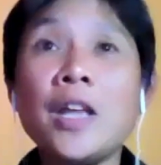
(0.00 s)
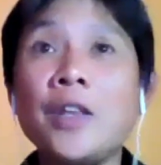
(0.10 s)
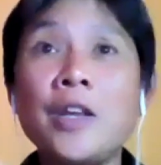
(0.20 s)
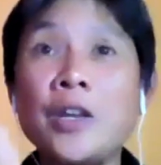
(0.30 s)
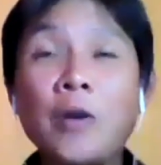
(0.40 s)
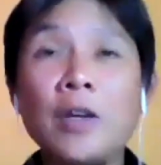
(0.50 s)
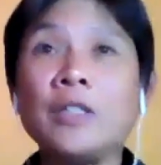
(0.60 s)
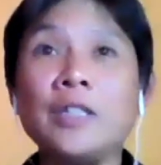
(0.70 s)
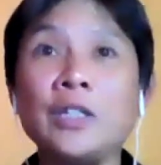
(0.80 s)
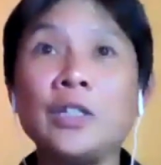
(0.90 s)

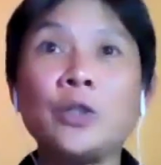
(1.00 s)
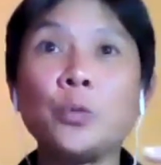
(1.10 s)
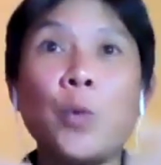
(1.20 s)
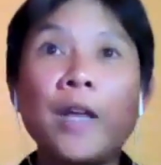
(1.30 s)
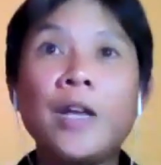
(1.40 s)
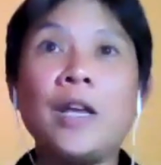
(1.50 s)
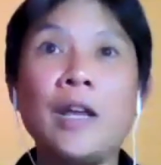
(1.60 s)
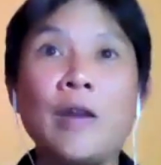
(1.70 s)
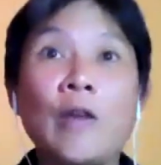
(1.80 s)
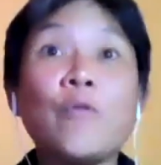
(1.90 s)
it's this way,
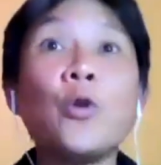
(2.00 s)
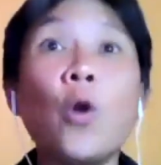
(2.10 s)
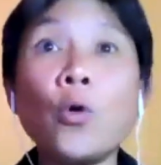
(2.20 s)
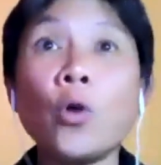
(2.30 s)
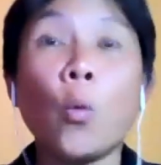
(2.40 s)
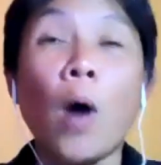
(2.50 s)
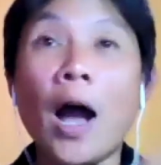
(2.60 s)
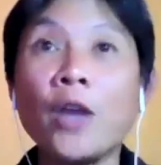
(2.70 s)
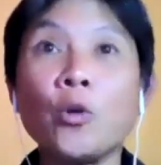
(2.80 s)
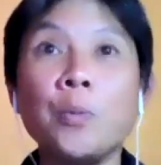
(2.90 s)
if you know your
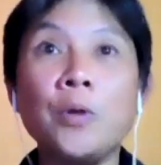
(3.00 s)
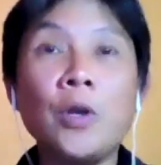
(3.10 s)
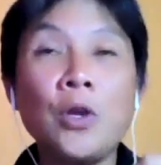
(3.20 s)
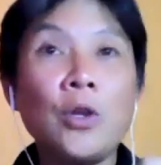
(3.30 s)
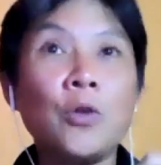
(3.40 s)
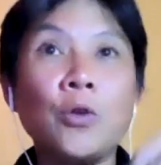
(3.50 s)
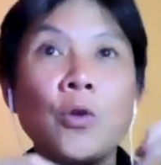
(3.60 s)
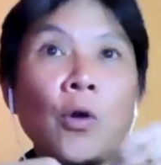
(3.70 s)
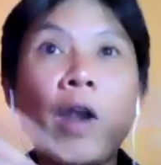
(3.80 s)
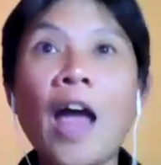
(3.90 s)
why,
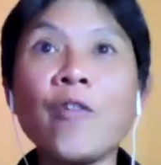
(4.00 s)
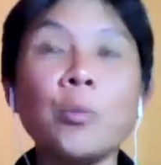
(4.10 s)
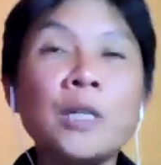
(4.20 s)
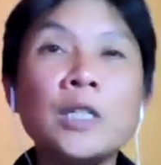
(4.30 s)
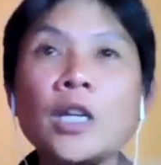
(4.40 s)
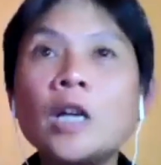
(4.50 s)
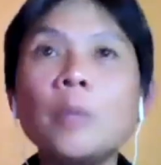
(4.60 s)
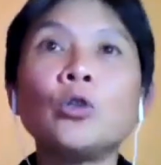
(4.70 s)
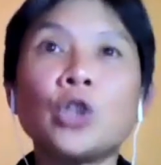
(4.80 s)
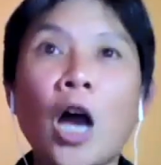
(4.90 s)
your life will be
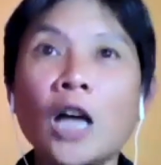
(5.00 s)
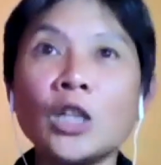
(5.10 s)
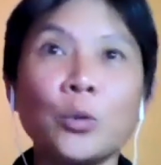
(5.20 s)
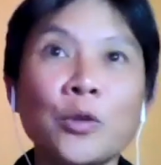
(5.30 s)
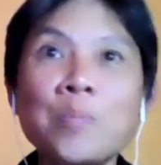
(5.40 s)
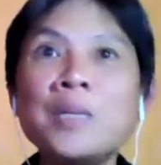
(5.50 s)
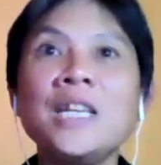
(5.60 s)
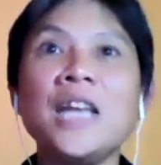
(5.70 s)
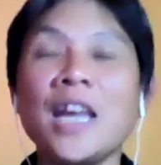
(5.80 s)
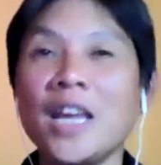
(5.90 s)
turbocharged with
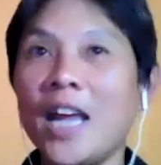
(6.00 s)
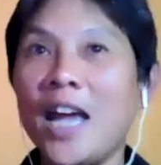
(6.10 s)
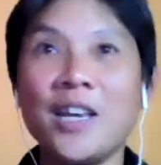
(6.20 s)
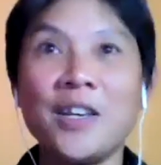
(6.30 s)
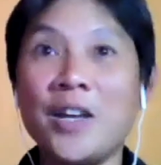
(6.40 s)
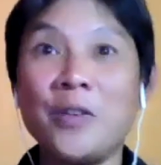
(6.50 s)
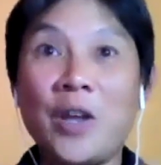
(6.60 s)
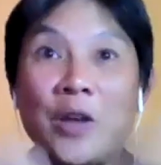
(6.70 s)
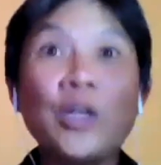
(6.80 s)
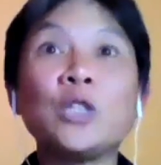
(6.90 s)
meaning and
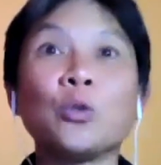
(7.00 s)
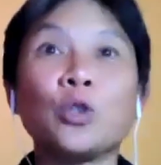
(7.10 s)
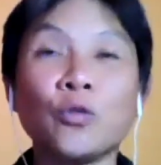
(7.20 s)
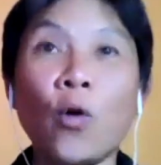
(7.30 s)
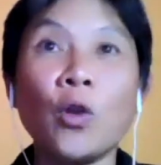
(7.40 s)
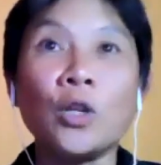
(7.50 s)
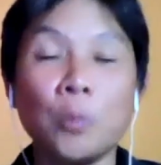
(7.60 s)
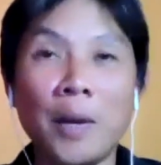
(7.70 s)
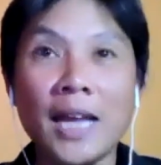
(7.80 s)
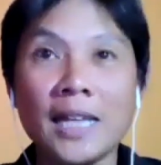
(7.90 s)
things will just fall
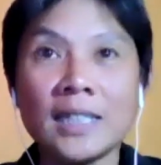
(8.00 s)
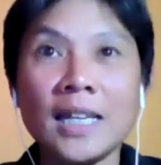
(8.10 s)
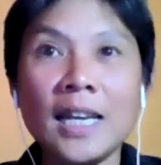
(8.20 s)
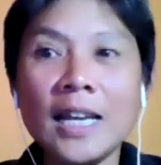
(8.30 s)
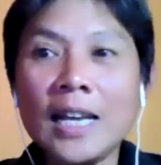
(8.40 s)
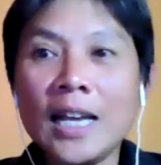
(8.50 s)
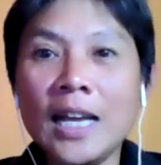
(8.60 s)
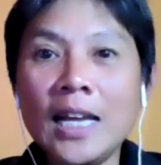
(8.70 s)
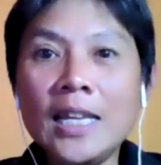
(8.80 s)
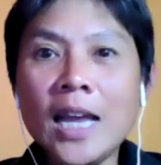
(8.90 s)
into place.
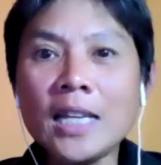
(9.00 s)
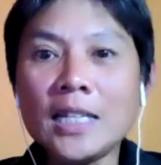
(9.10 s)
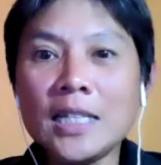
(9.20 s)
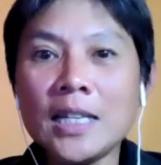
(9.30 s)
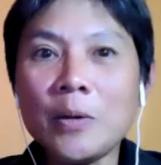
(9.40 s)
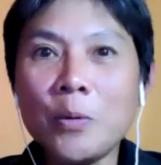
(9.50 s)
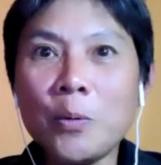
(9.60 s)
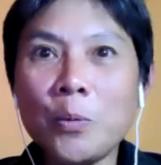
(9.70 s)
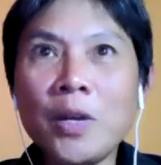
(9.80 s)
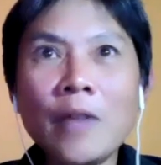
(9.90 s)
Yet
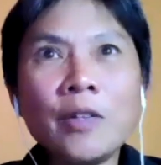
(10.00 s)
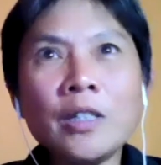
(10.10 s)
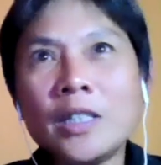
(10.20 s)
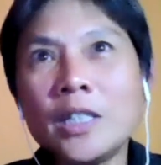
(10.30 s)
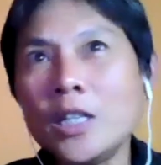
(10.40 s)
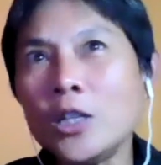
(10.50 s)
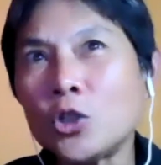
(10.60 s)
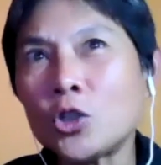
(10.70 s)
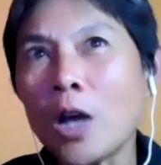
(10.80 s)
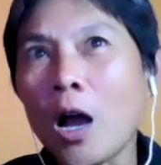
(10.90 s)
we never
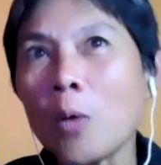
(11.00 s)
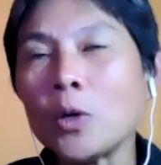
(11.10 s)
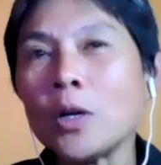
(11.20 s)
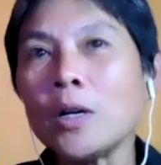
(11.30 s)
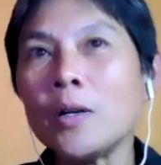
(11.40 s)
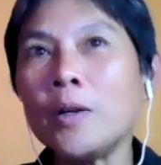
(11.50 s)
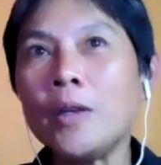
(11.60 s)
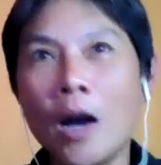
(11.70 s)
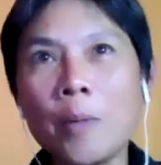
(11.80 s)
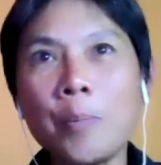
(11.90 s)
teach our
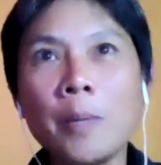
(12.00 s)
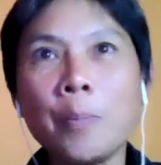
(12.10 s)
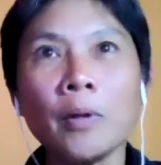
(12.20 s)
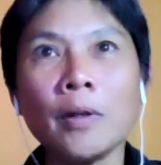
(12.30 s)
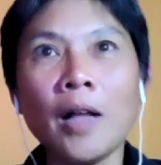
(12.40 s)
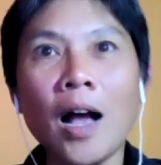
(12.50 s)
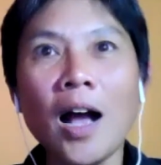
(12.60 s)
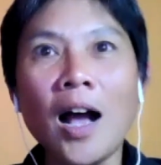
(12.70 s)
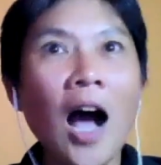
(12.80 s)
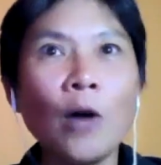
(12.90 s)
young people
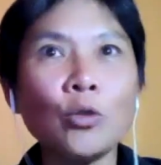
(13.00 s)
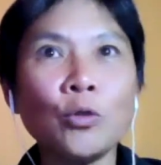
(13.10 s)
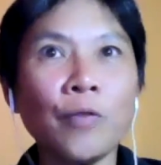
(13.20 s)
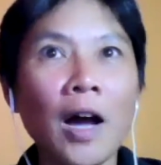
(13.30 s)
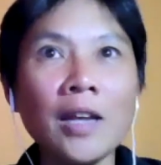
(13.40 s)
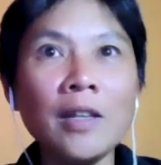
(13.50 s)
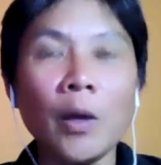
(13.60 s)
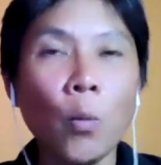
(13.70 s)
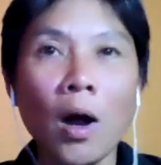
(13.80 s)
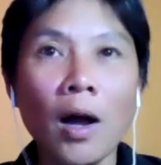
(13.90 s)
how to find
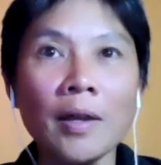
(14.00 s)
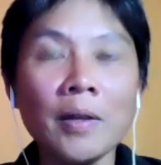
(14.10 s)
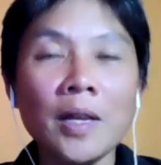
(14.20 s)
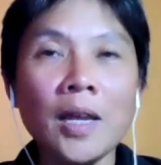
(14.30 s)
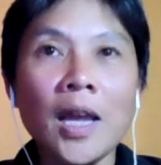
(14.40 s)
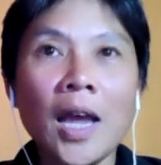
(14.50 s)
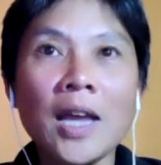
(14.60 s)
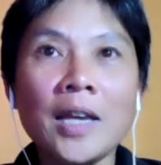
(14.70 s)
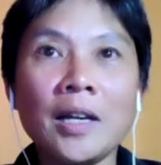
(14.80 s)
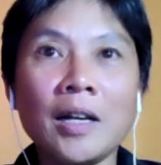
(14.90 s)
their why.
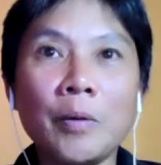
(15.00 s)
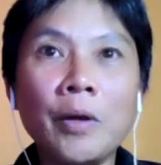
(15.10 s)
And,